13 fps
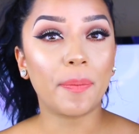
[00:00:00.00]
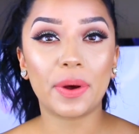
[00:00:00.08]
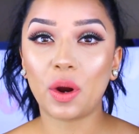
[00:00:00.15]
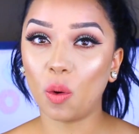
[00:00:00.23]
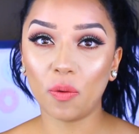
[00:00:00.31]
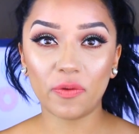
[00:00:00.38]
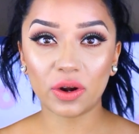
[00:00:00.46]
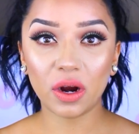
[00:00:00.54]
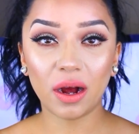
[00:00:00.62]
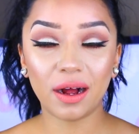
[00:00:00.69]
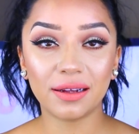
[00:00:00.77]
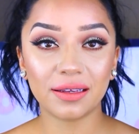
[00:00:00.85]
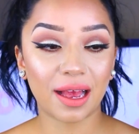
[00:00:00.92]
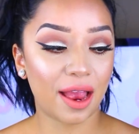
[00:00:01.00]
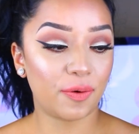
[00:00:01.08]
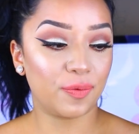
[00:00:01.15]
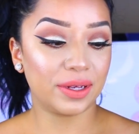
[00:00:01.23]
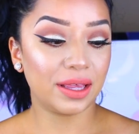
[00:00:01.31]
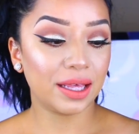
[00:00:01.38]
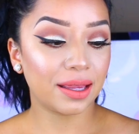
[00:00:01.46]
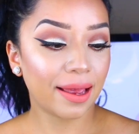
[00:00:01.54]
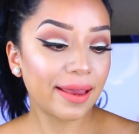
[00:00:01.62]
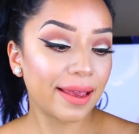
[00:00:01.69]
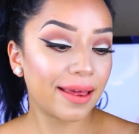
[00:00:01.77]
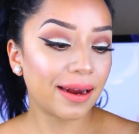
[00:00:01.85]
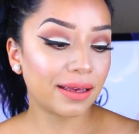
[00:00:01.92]
but overall I really
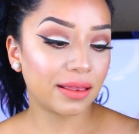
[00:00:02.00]
like it.